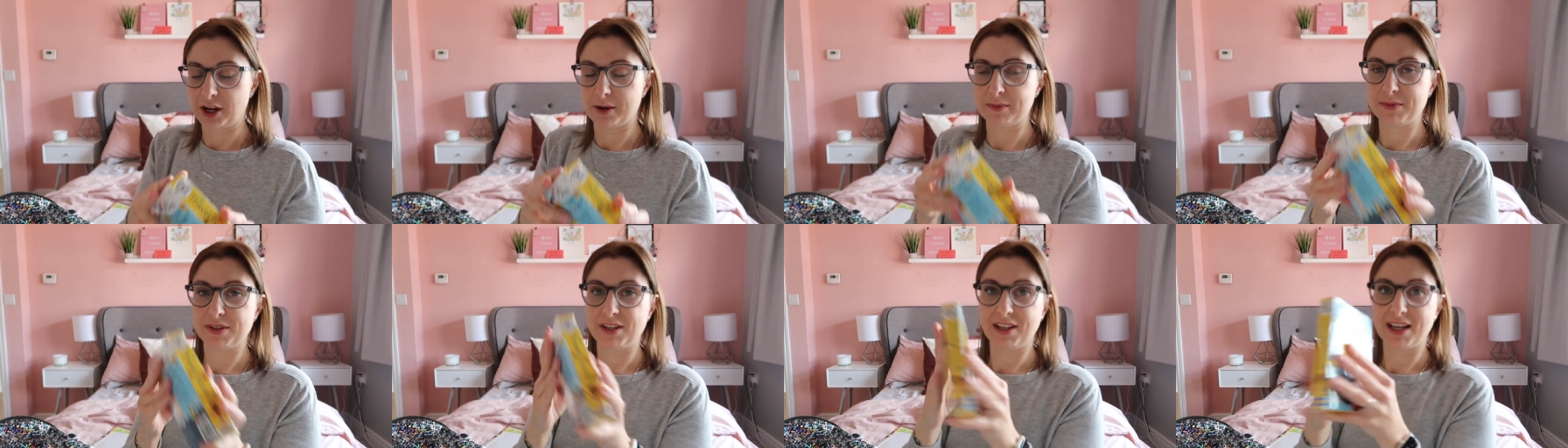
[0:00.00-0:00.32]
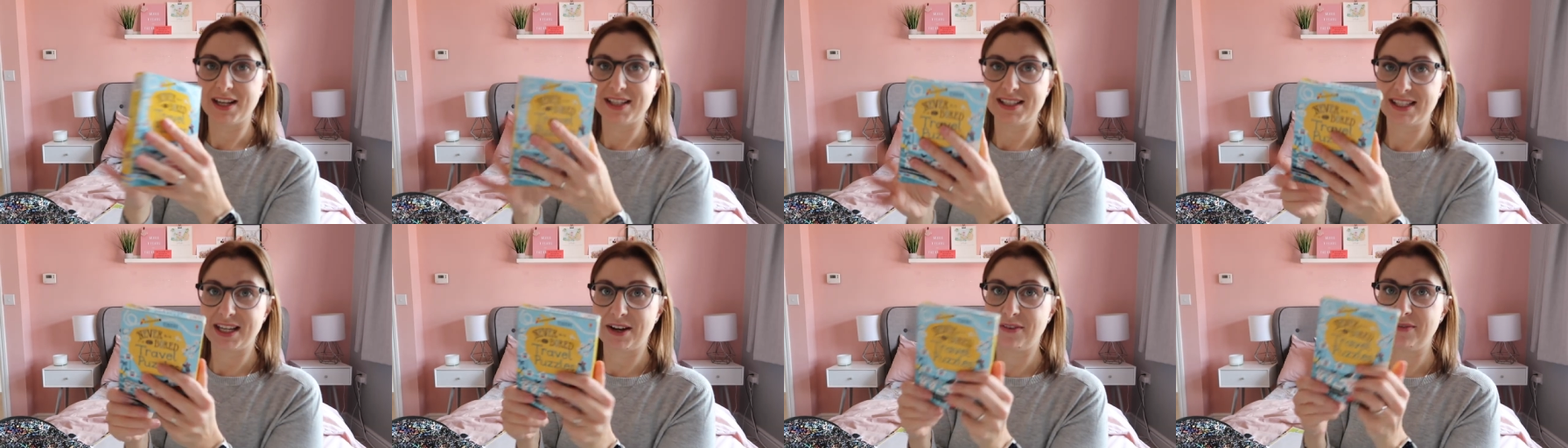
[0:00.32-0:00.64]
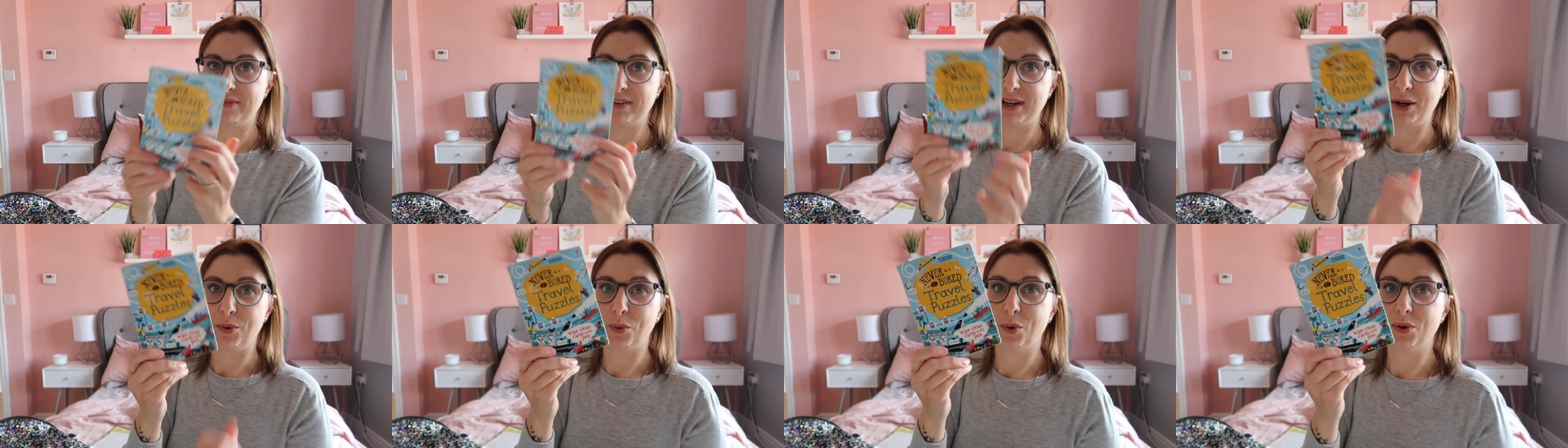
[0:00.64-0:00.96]
So that's
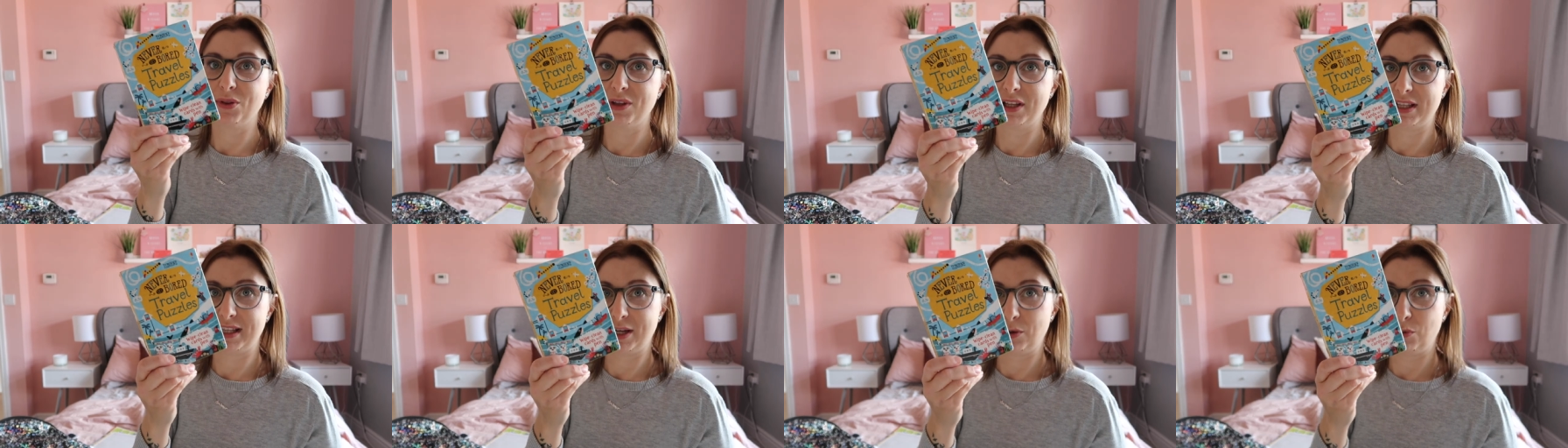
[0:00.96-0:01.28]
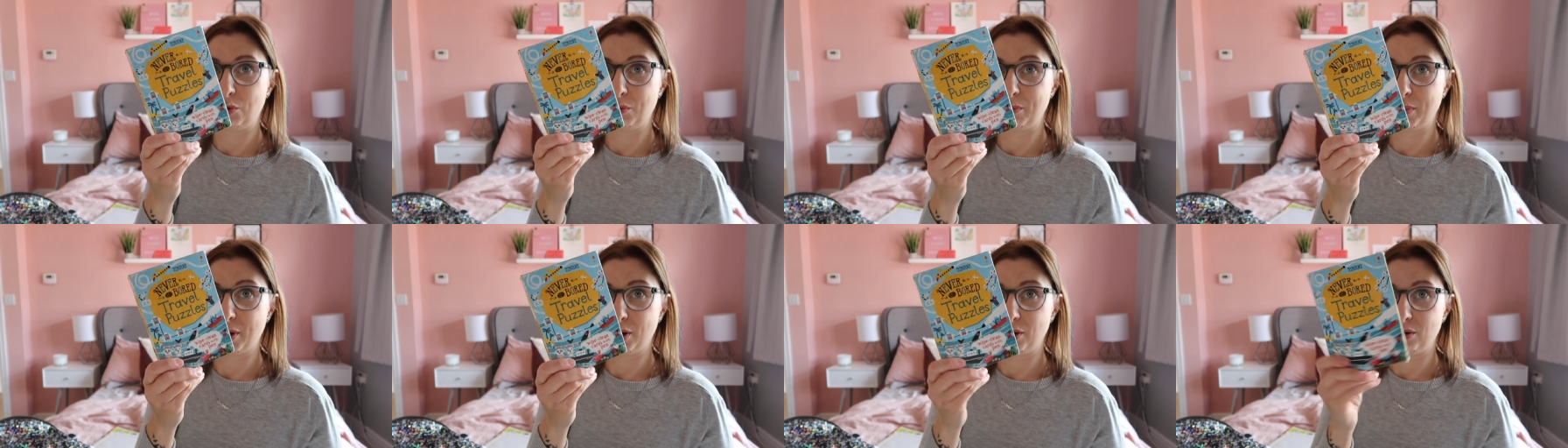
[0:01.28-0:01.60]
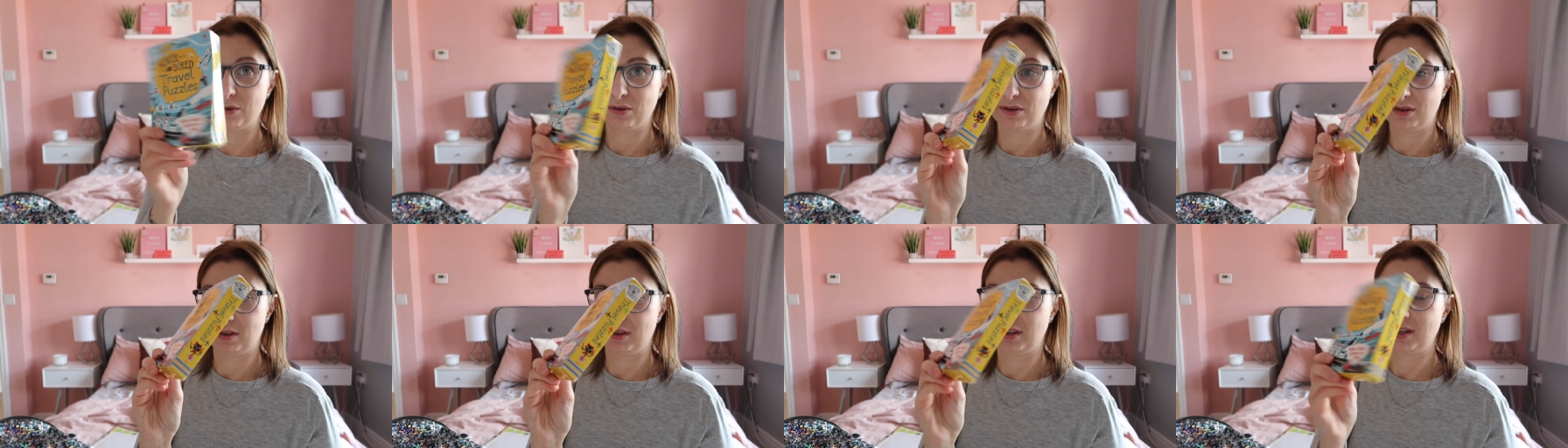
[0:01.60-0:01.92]
definitely one that they will
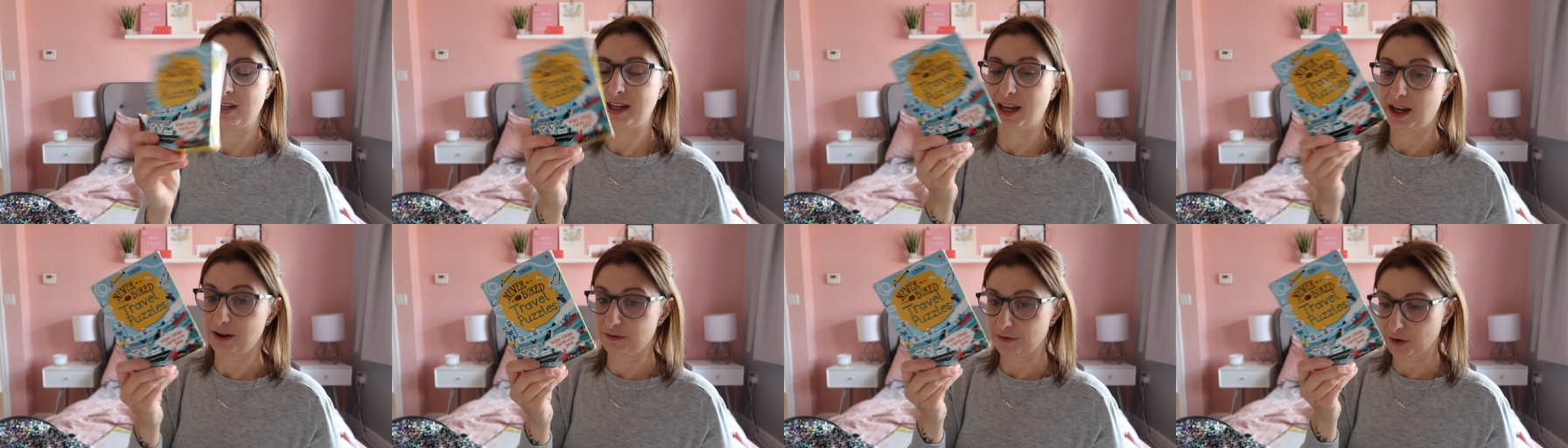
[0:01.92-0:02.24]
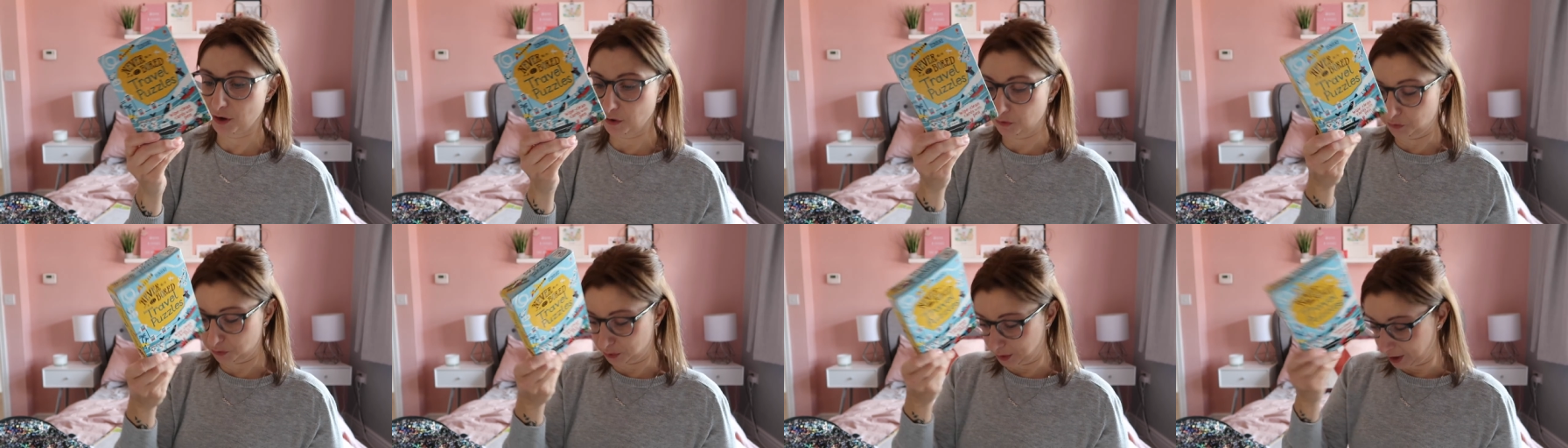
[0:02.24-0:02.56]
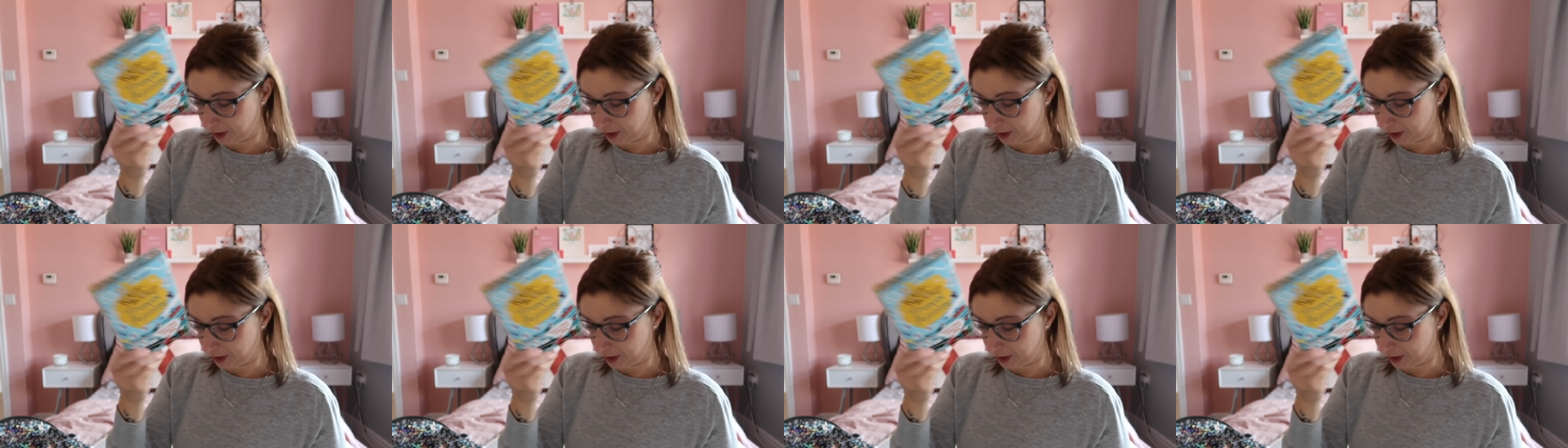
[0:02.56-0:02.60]
both get involved